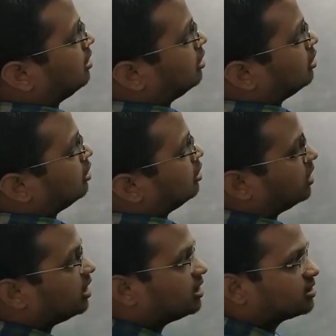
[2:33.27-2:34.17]
So
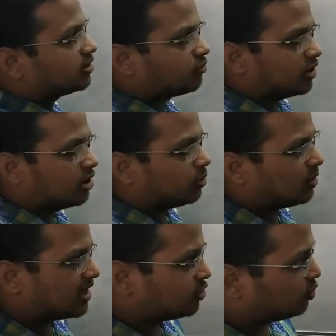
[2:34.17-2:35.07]
t is equal to,
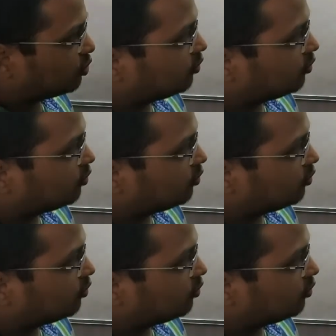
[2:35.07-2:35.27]
as you know,